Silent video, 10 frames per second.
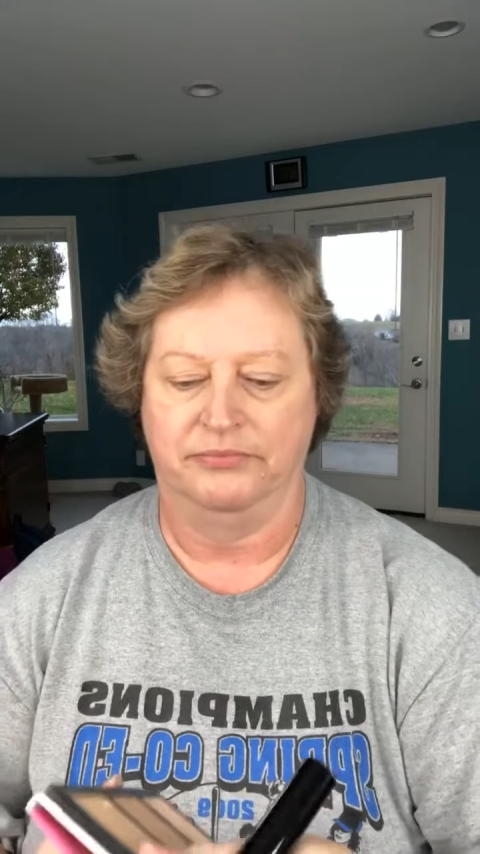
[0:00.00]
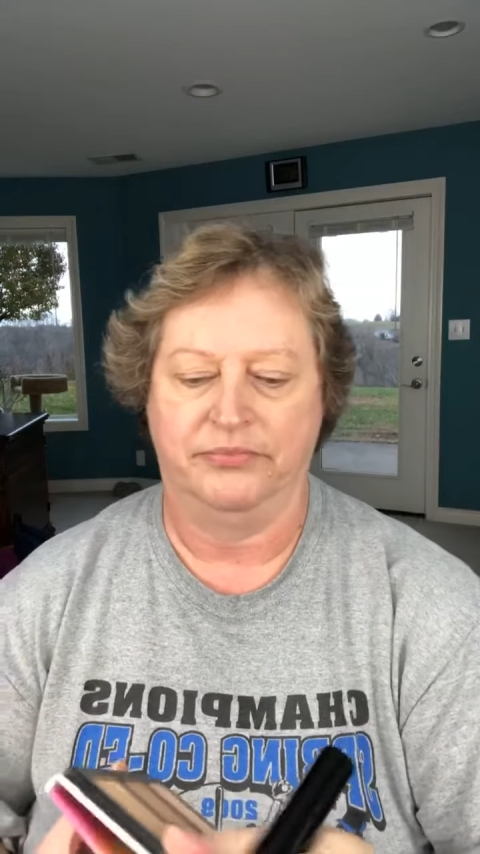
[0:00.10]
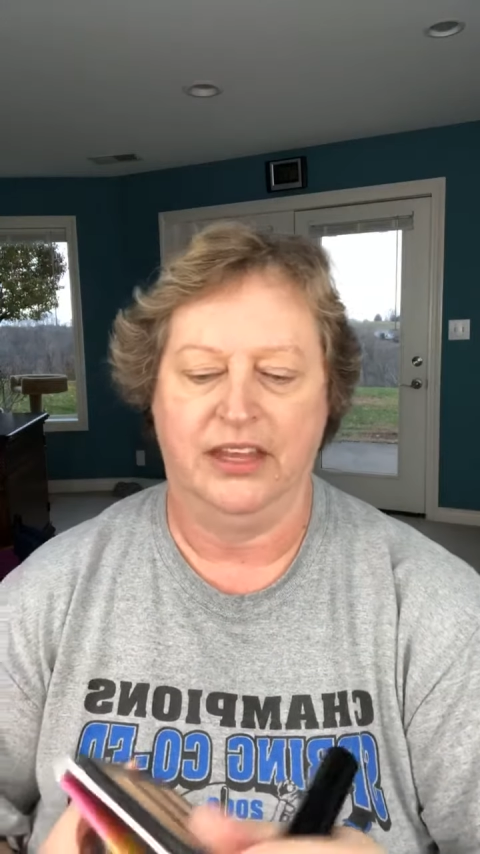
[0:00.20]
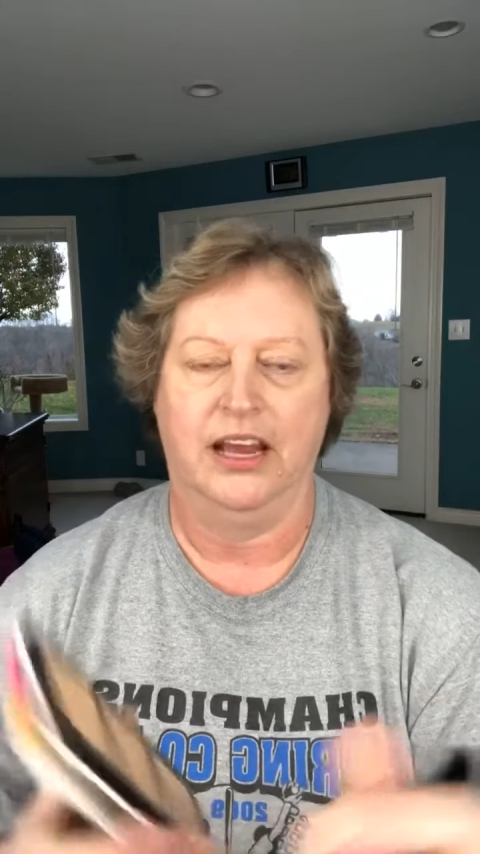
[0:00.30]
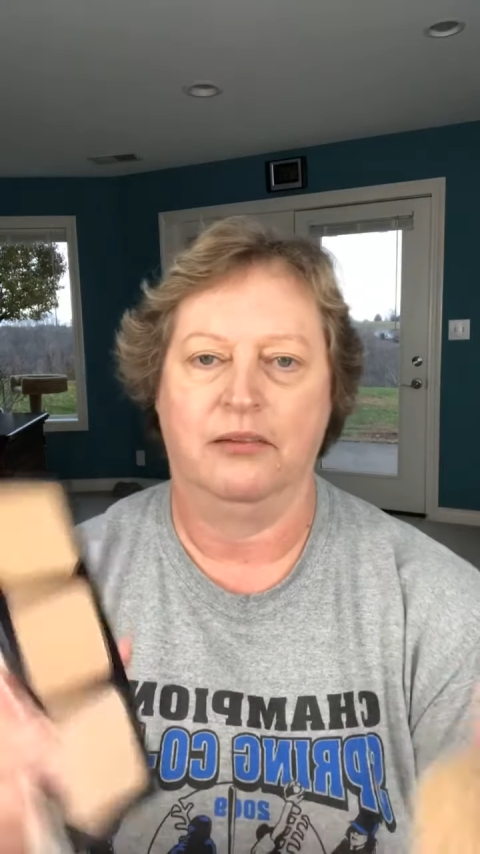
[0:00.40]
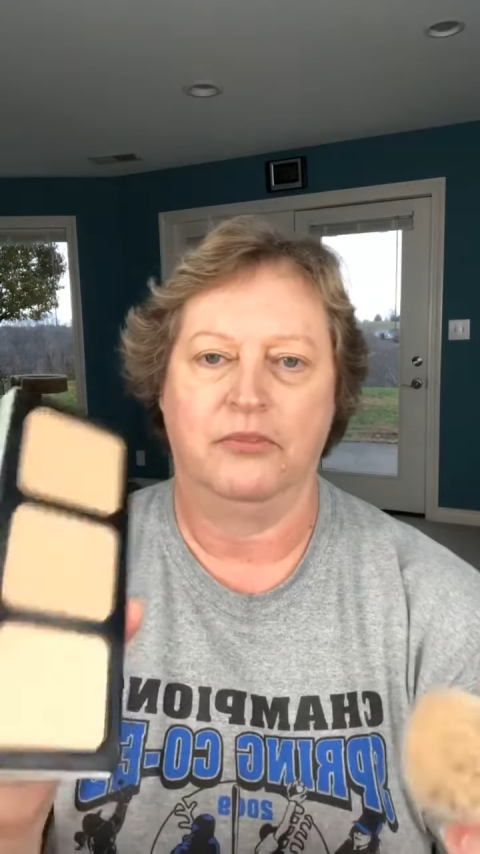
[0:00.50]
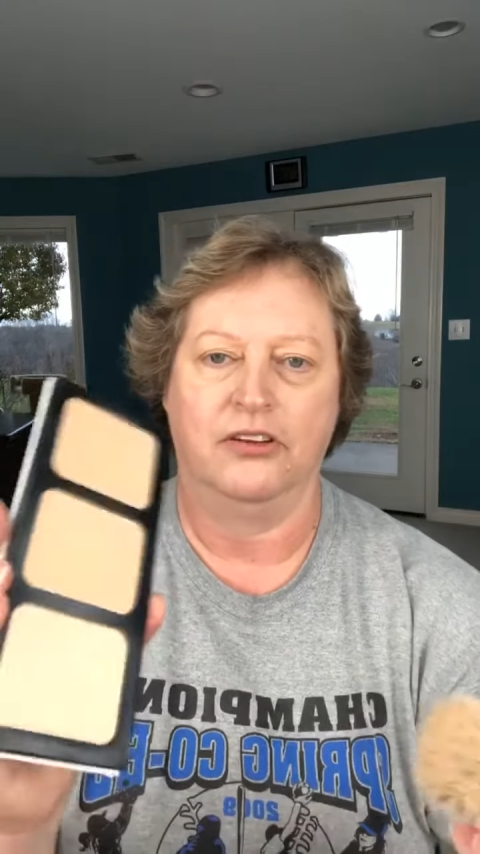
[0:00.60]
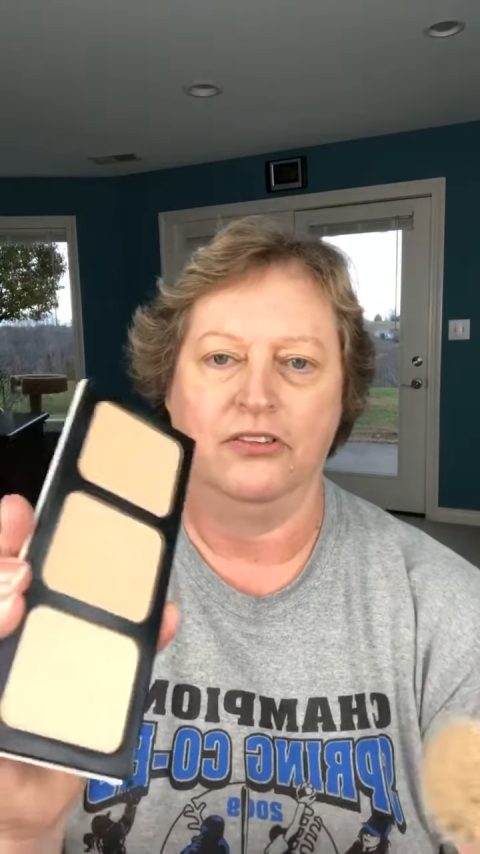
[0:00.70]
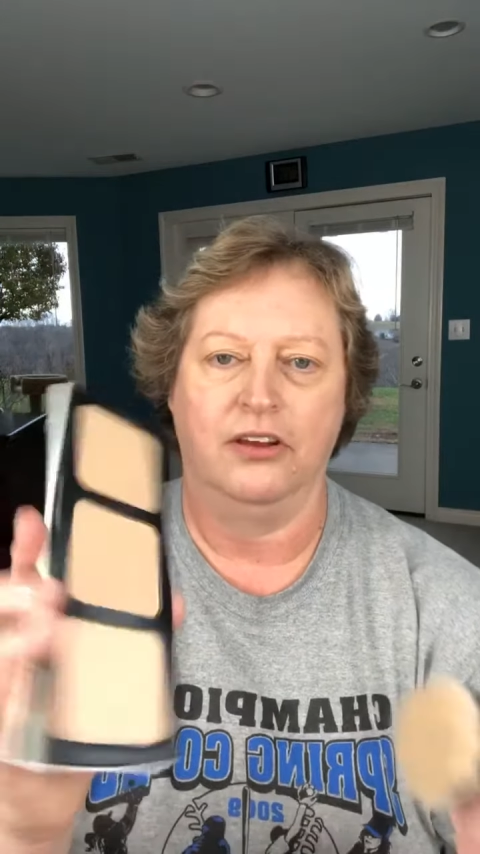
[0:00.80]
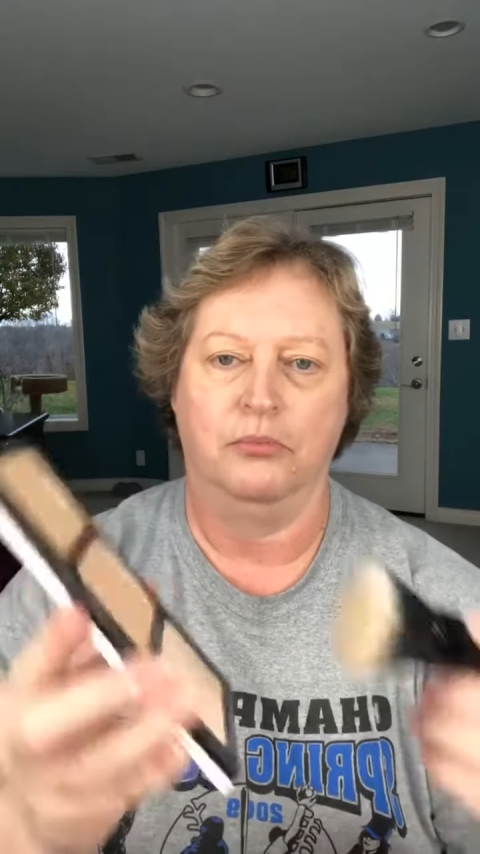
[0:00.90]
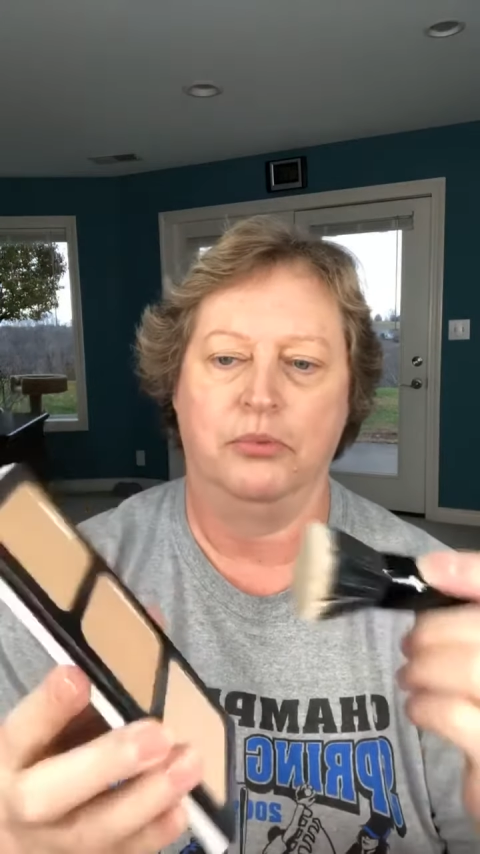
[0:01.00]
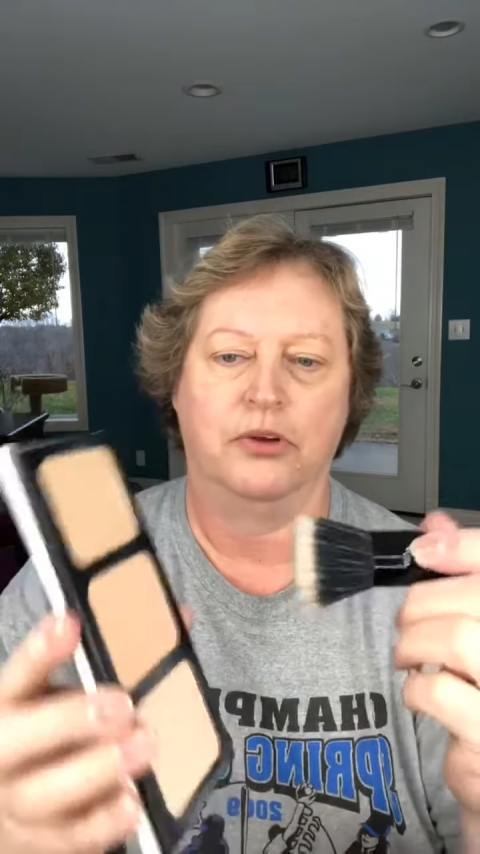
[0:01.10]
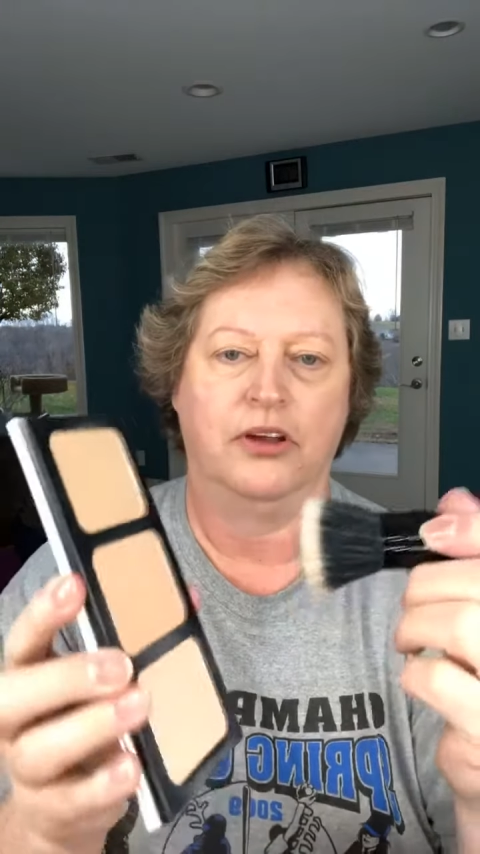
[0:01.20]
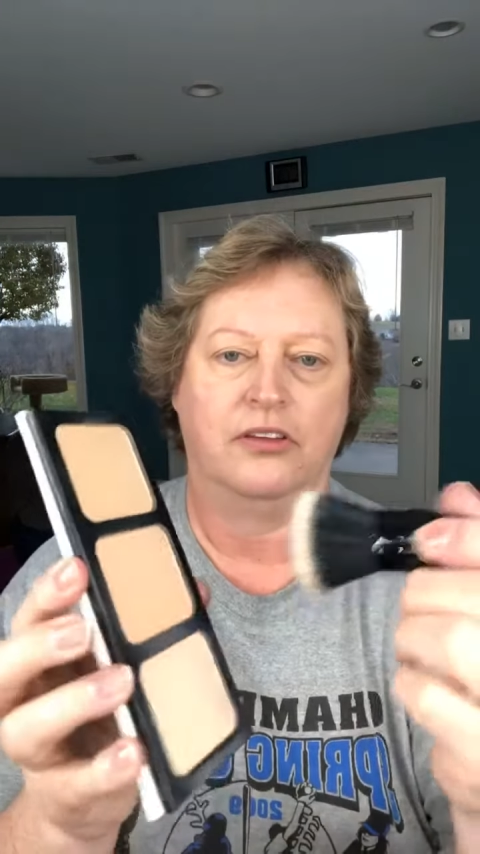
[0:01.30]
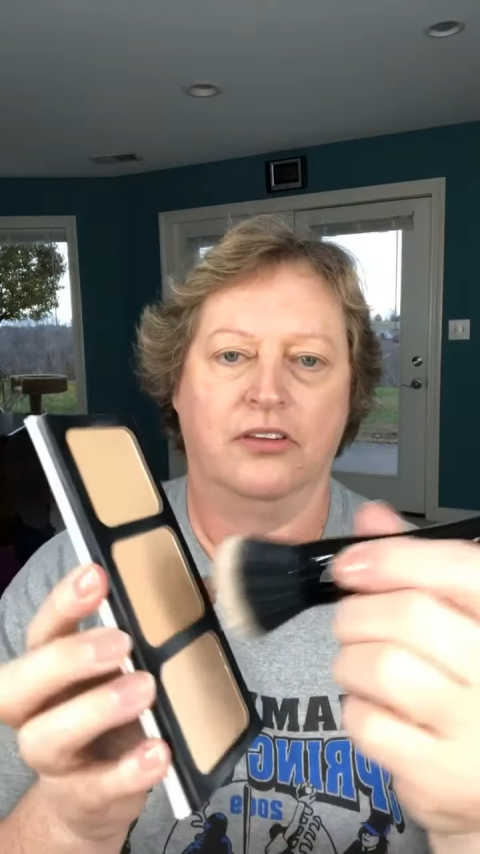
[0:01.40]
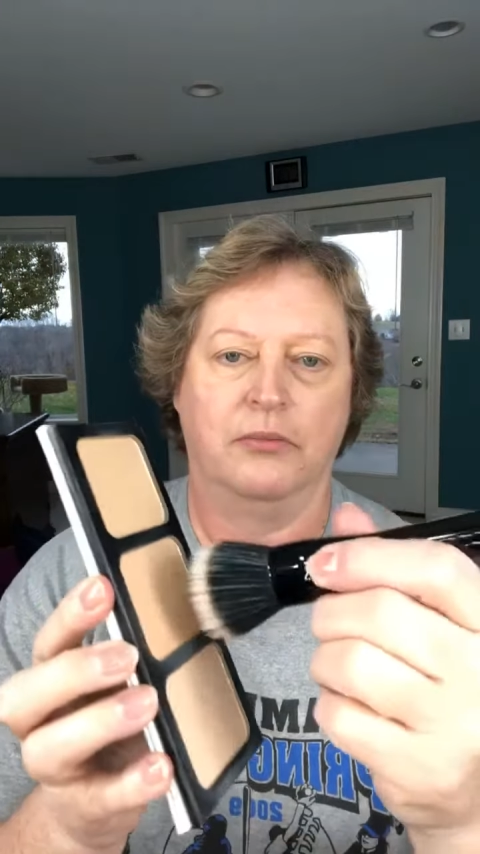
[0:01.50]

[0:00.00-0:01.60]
And I'm just going to put some